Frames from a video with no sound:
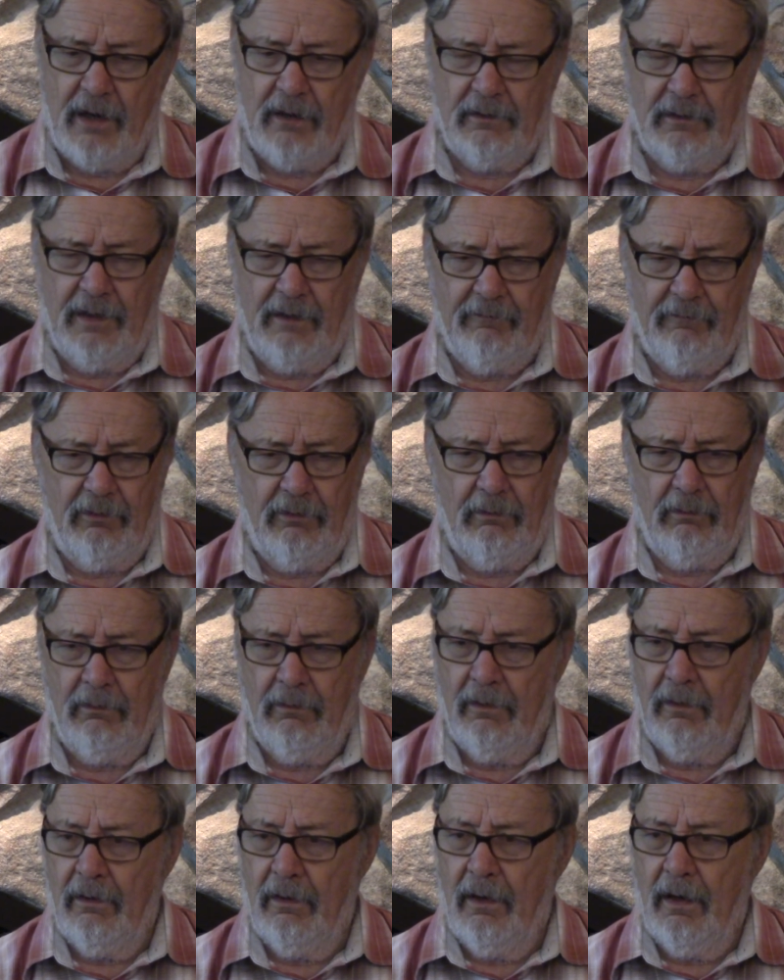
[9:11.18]
level
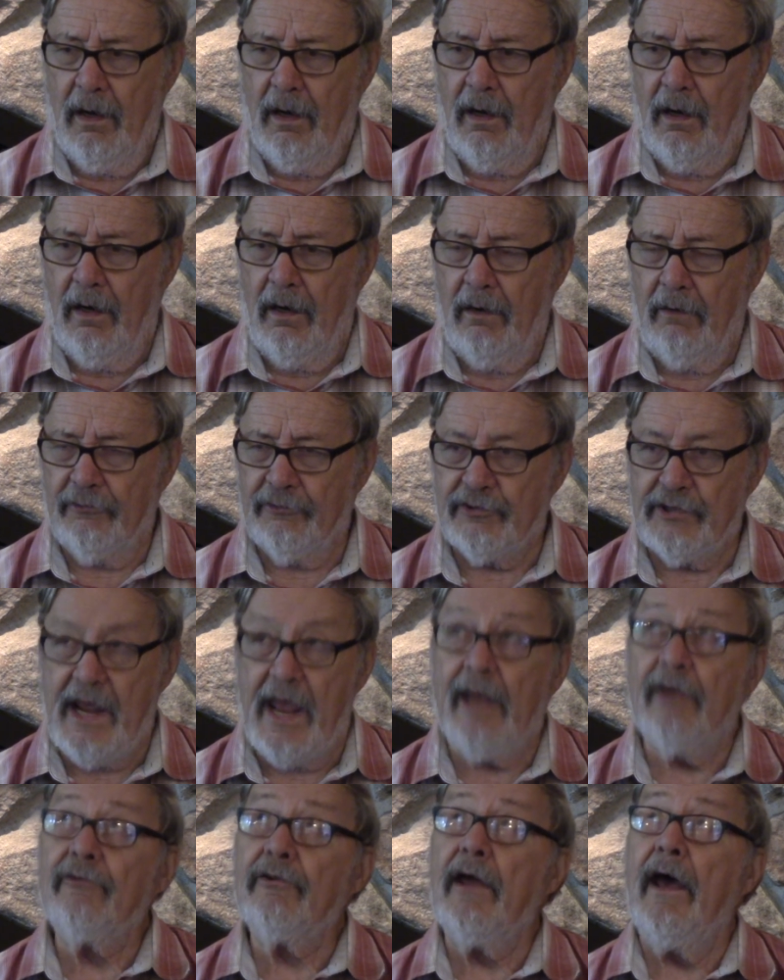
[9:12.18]

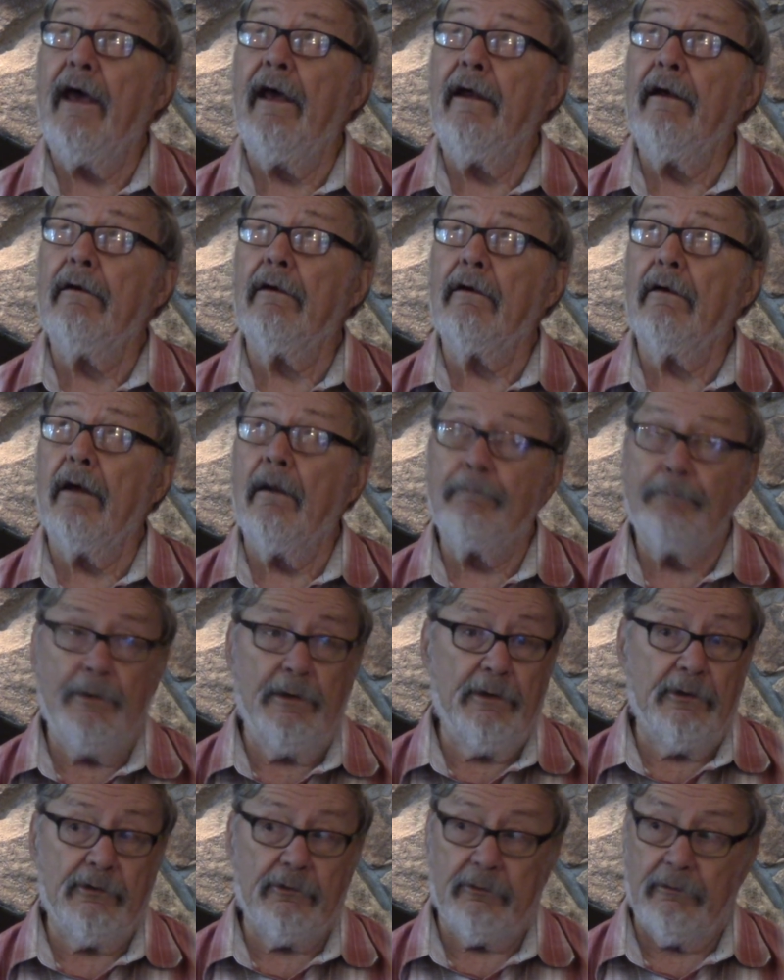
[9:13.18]
stand side or up in
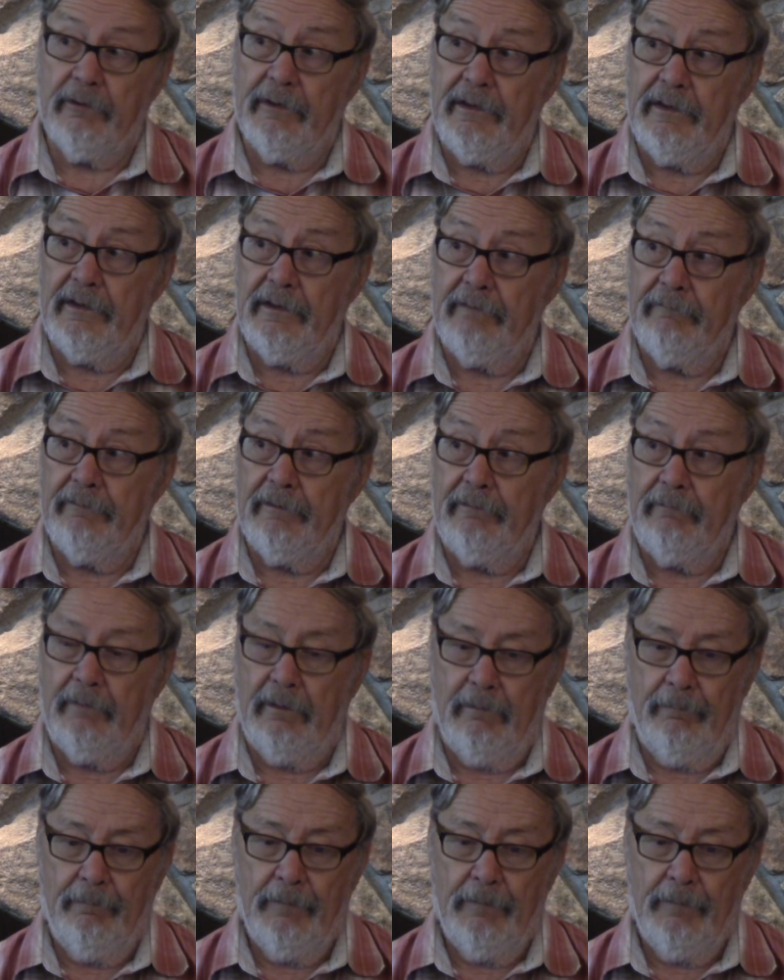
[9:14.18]
a tree, even